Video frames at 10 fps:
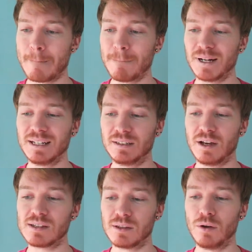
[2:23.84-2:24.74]
but it
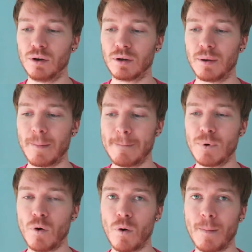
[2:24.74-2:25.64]
does look
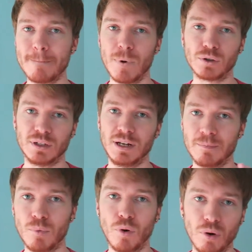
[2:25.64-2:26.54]
more modern
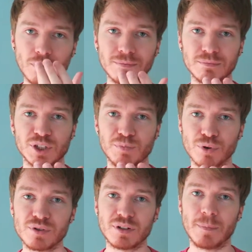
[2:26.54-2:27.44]
and more
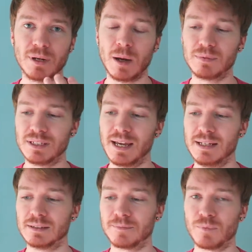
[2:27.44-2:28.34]
spruced up and up to
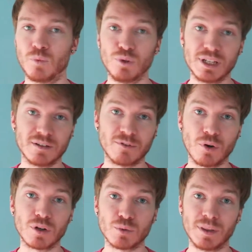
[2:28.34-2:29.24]
date, which is of
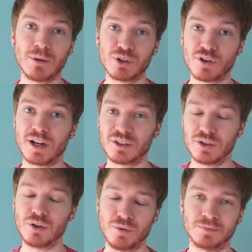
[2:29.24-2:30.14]
course what they were trying to
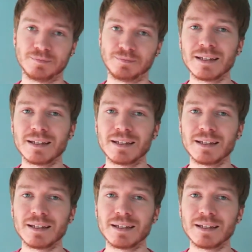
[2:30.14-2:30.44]
do.